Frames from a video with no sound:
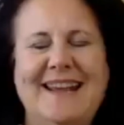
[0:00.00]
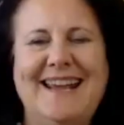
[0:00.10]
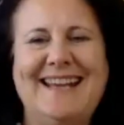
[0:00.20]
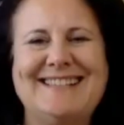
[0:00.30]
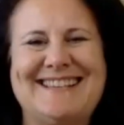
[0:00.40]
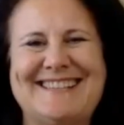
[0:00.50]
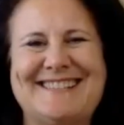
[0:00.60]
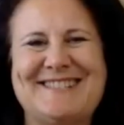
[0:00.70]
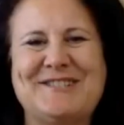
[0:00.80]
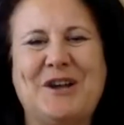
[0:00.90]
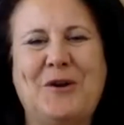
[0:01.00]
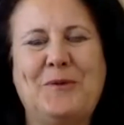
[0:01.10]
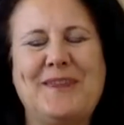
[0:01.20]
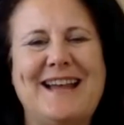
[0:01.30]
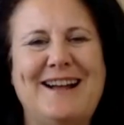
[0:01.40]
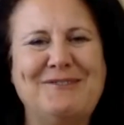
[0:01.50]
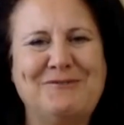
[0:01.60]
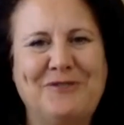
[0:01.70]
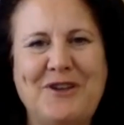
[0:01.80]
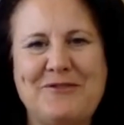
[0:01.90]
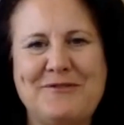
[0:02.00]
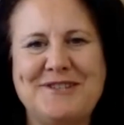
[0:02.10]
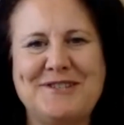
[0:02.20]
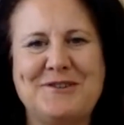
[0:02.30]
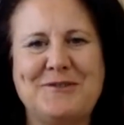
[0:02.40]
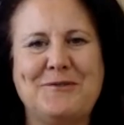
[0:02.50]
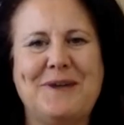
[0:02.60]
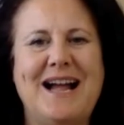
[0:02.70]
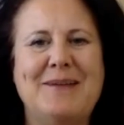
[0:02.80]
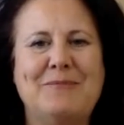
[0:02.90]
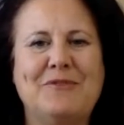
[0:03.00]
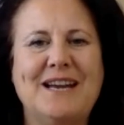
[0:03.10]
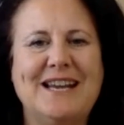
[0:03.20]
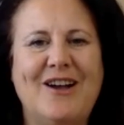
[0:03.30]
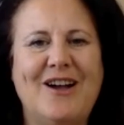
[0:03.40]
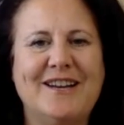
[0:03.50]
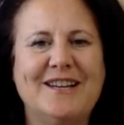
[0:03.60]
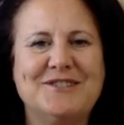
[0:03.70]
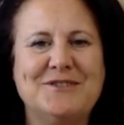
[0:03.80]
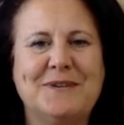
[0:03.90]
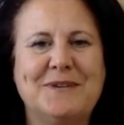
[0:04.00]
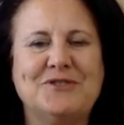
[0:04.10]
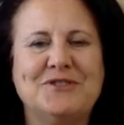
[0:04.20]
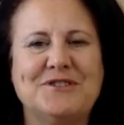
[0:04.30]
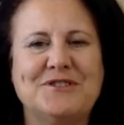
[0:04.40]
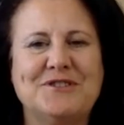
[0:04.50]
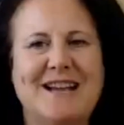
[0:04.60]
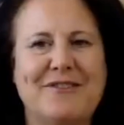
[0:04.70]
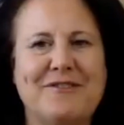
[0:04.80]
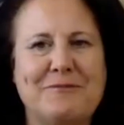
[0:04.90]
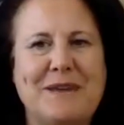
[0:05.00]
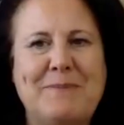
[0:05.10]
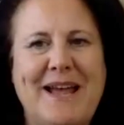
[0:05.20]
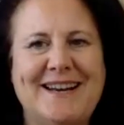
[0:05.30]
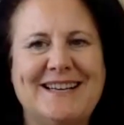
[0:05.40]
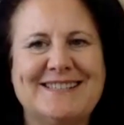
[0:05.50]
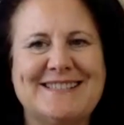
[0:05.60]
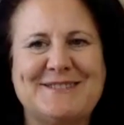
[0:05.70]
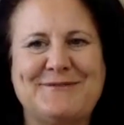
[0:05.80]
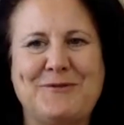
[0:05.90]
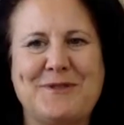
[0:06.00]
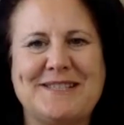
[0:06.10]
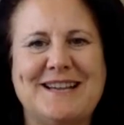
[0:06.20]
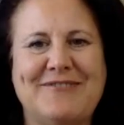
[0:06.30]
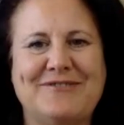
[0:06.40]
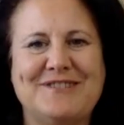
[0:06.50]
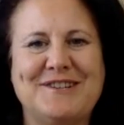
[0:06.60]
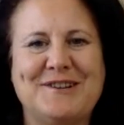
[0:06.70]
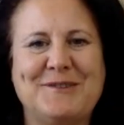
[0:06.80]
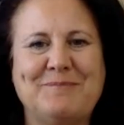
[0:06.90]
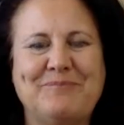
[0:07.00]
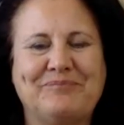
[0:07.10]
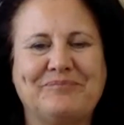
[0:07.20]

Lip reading: Excellent. So without further ado, I'm really honored to introduce our three panelists for this afternoon.